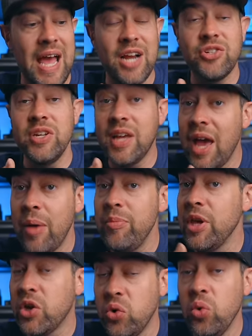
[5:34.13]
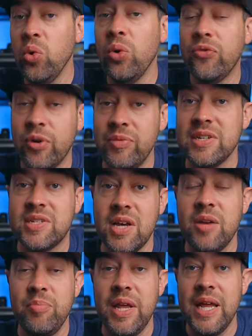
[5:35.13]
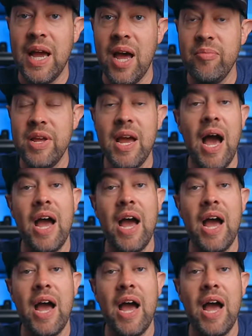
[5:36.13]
actually kept me cool from the sun beating on me.